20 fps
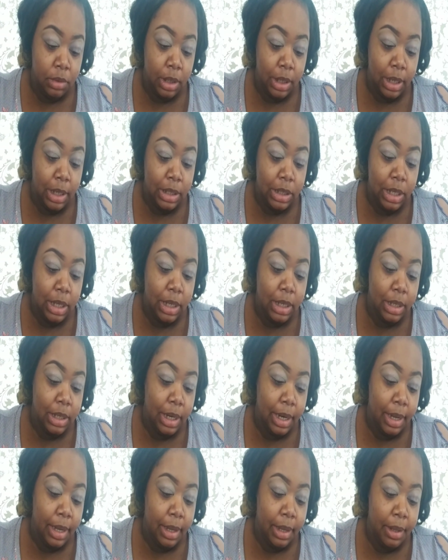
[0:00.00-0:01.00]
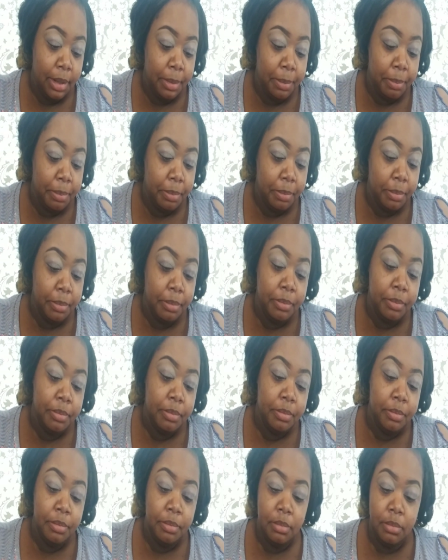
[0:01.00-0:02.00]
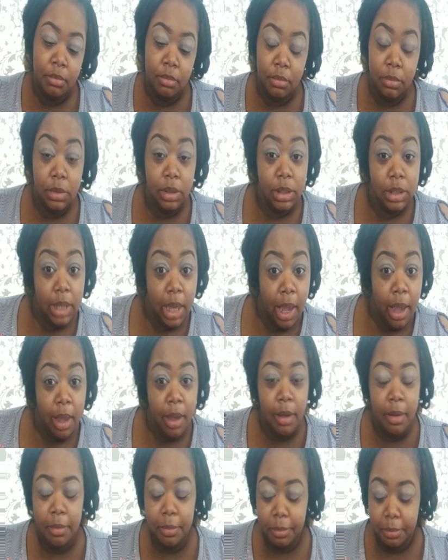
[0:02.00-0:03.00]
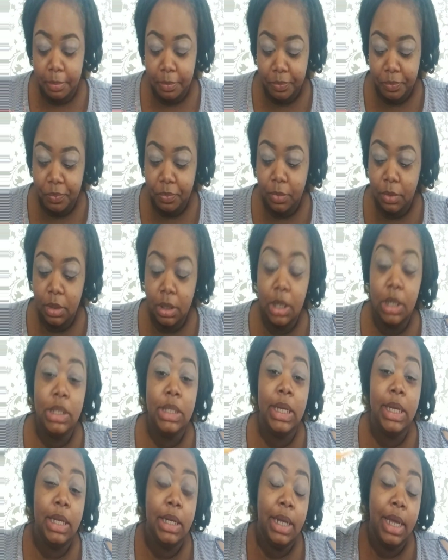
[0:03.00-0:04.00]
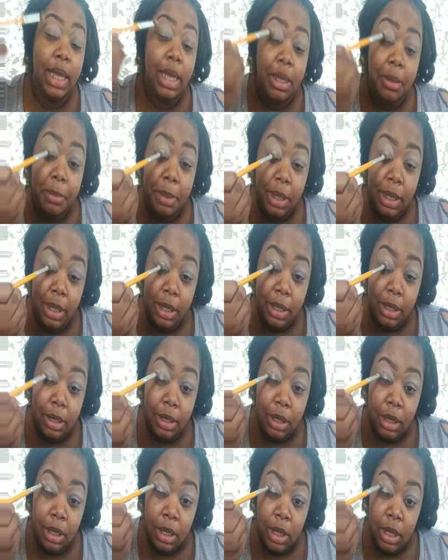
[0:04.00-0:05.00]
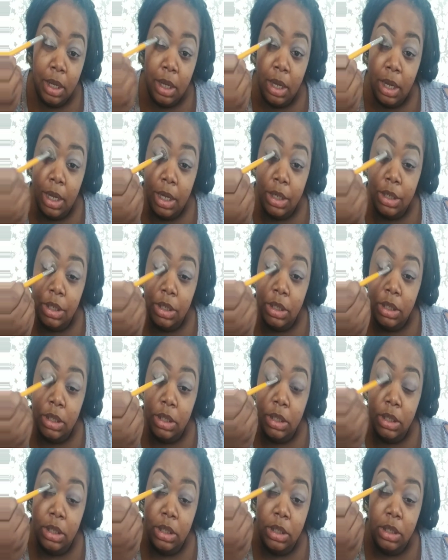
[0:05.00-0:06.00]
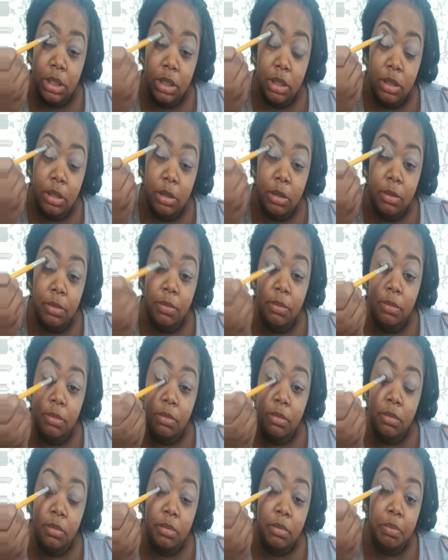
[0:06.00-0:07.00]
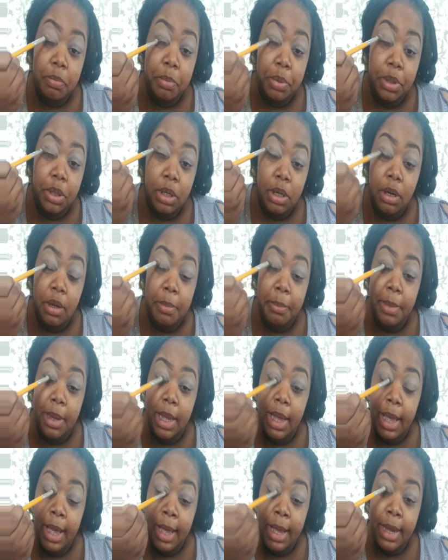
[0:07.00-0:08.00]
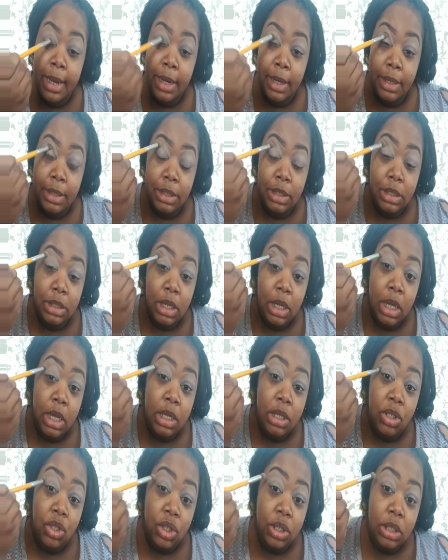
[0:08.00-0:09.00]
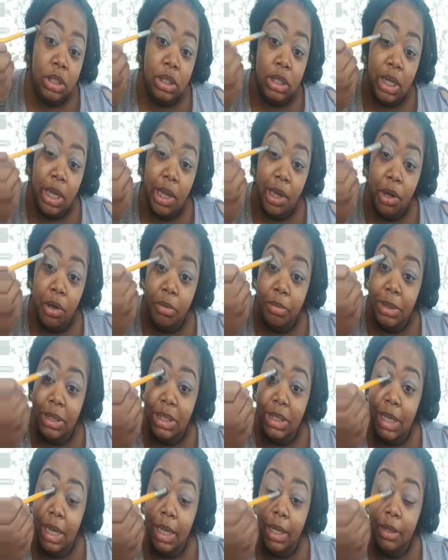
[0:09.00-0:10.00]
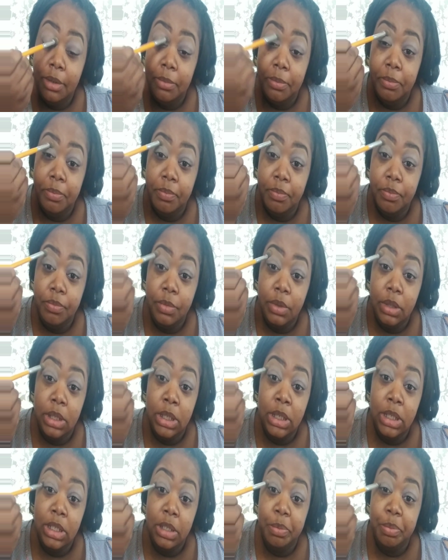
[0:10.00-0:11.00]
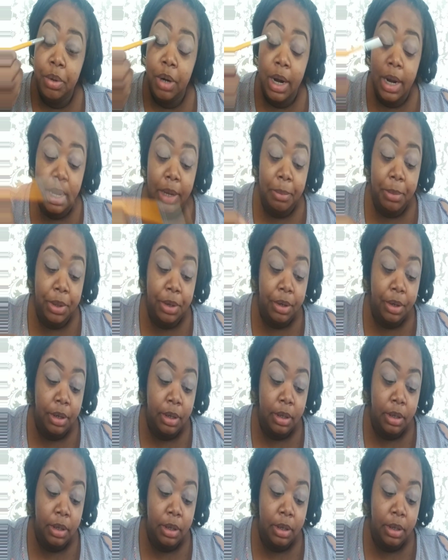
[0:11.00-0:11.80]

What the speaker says: I take a dab, I take a dab, and I just put it on my eyes just to help set this primer.